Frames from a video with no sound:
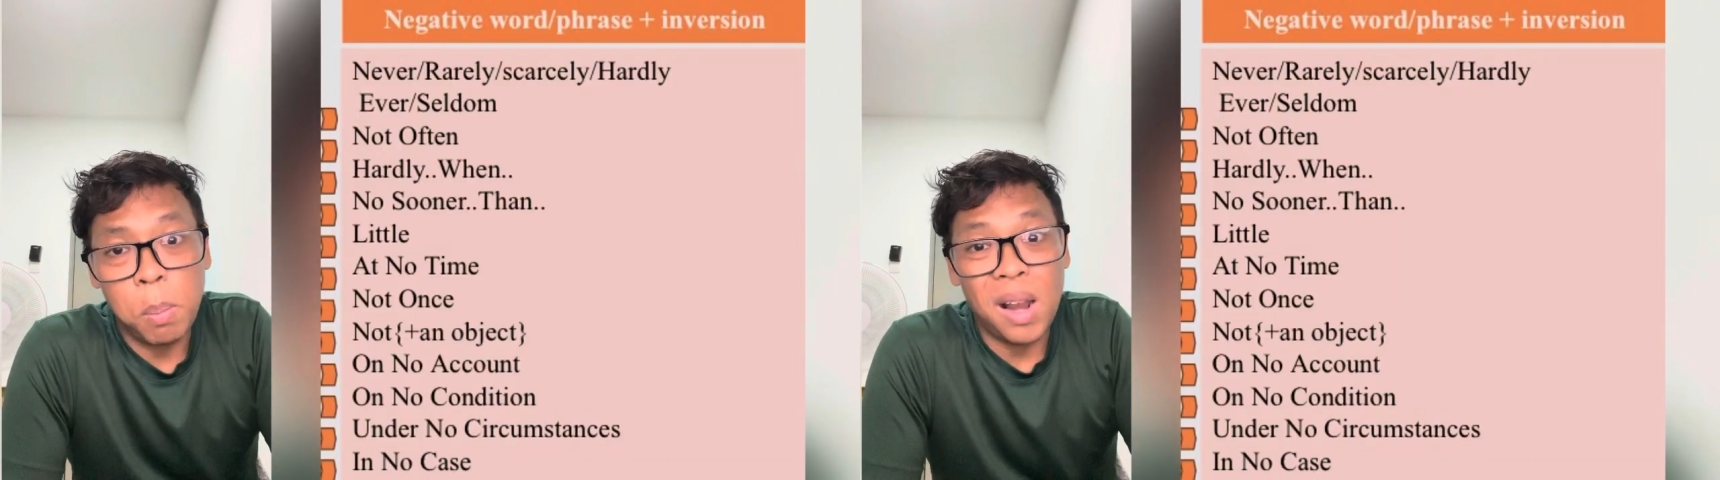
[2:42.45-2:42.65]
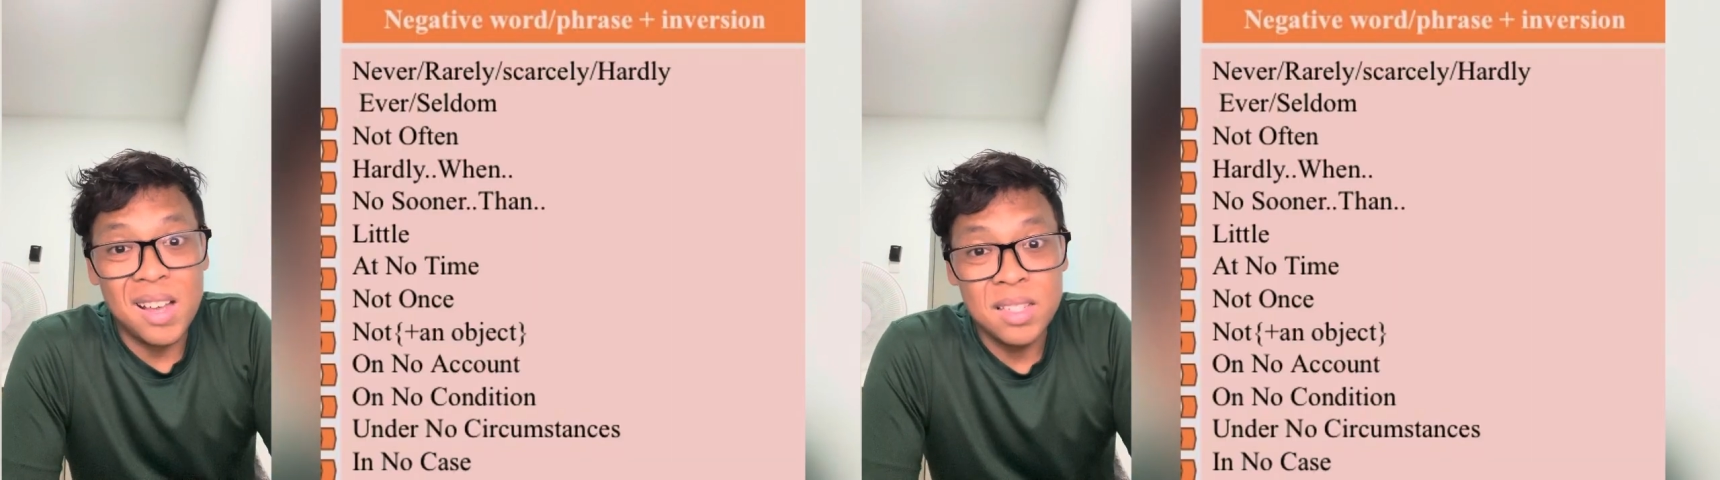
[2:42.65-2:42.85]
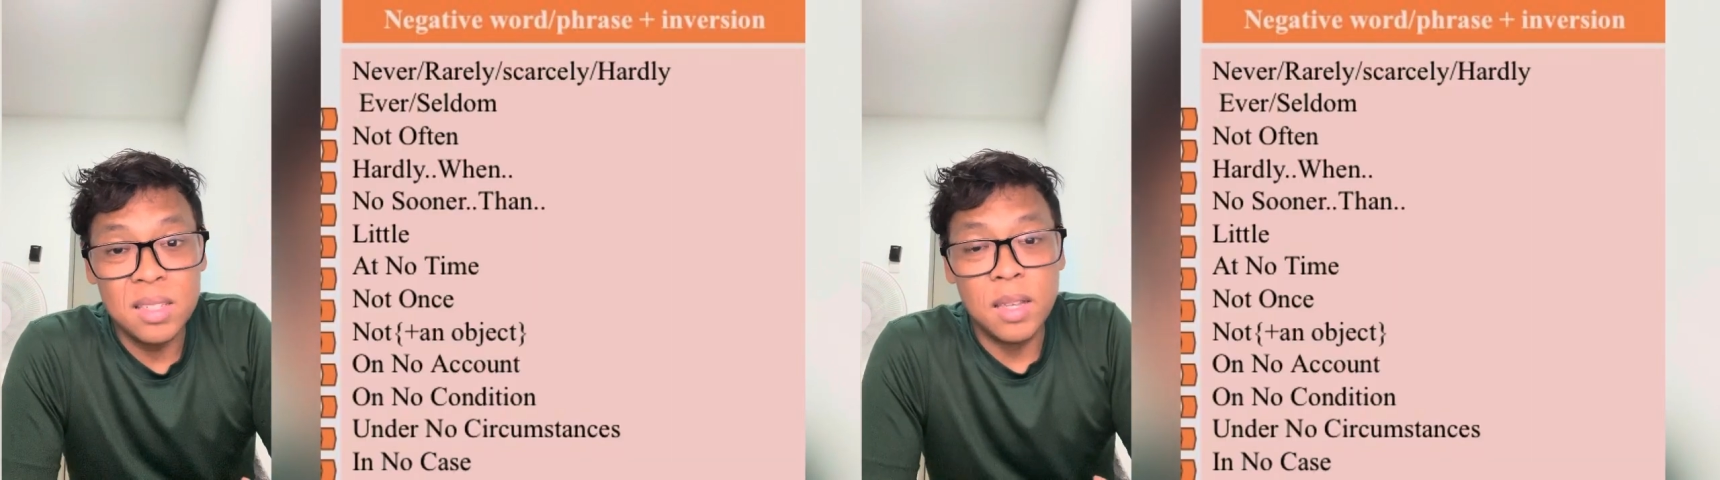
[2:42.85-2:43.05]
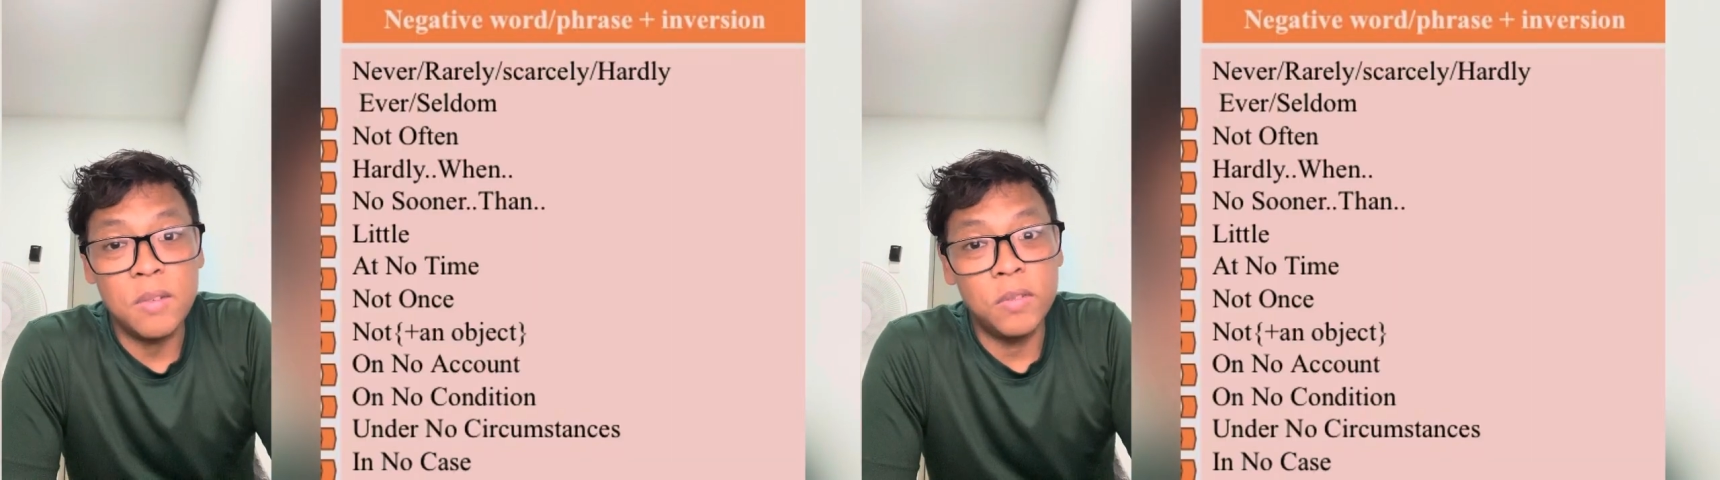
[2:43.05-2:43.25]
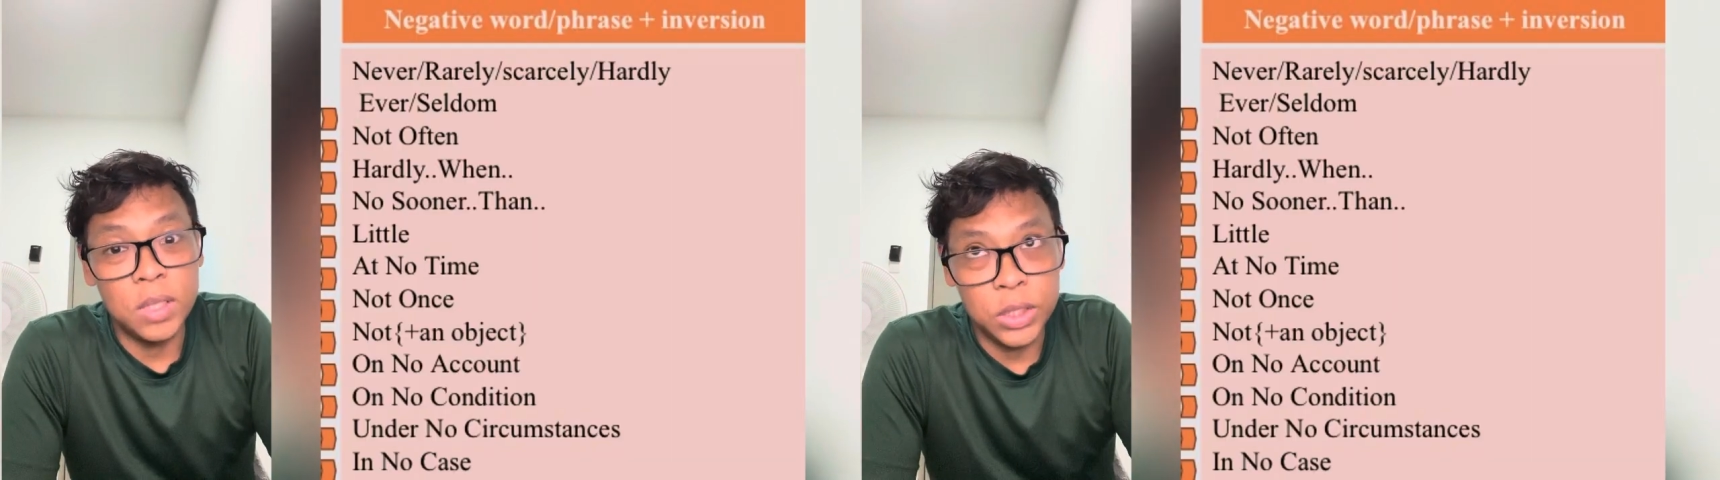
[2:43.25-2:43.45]
plus
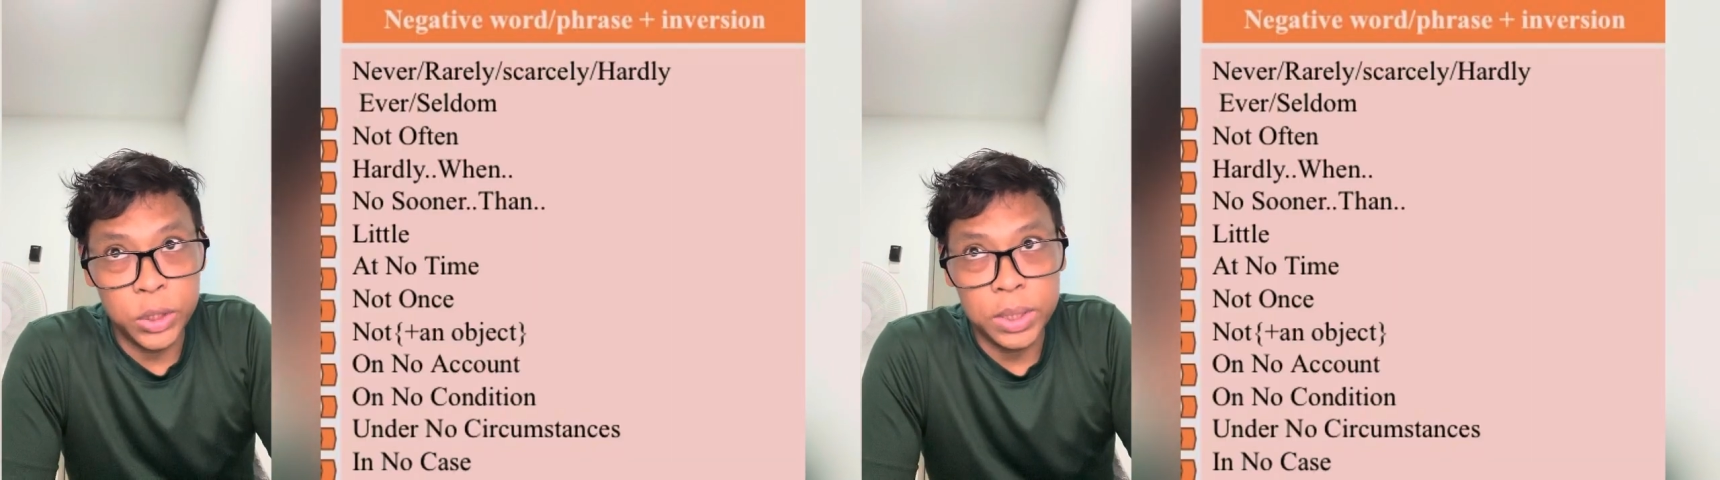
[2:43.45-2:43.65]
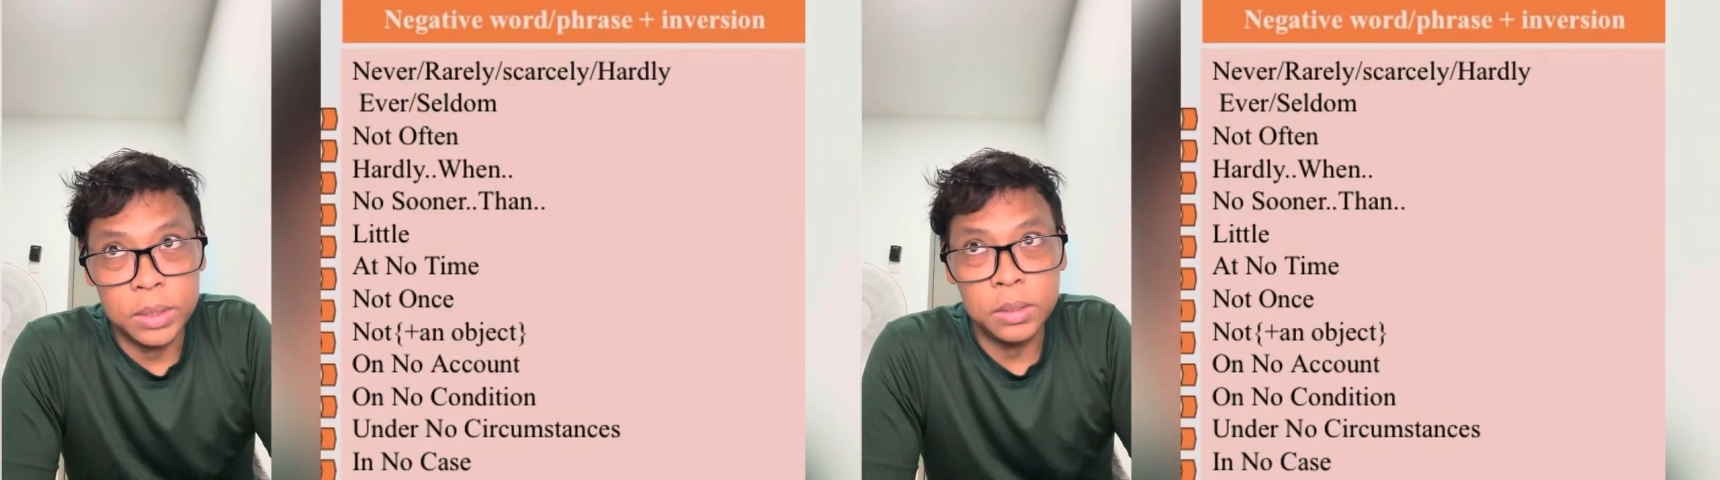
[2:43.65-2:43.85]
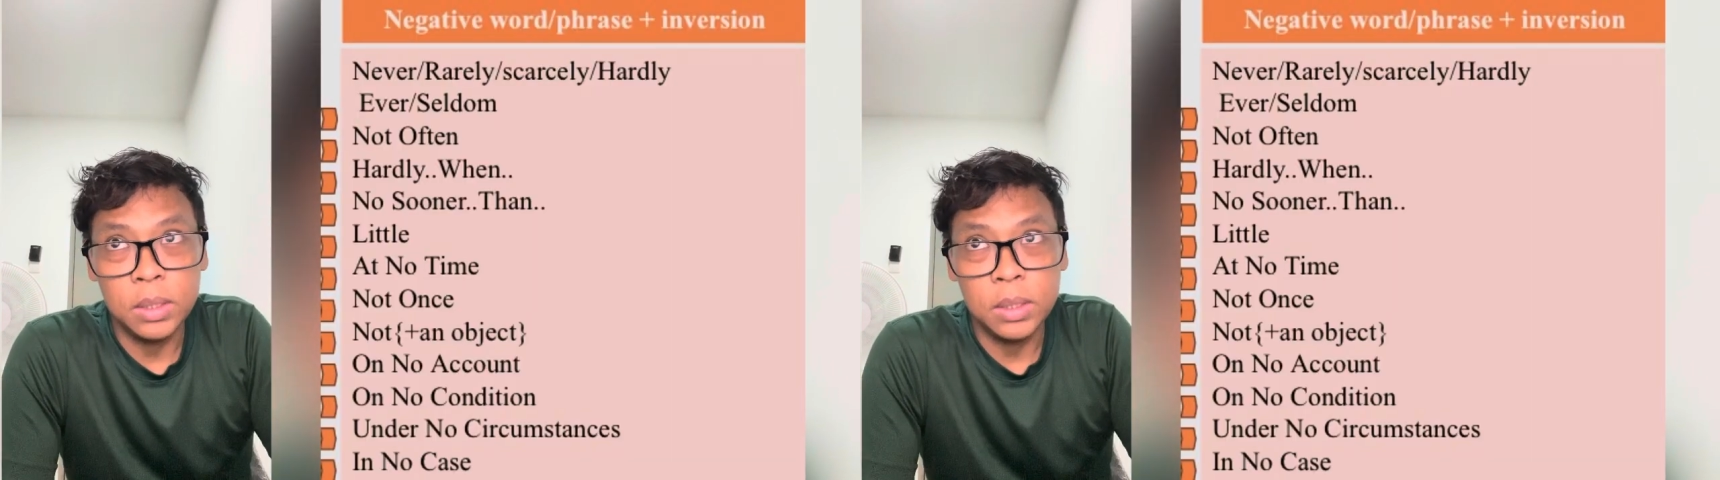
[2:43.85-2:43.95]
inversion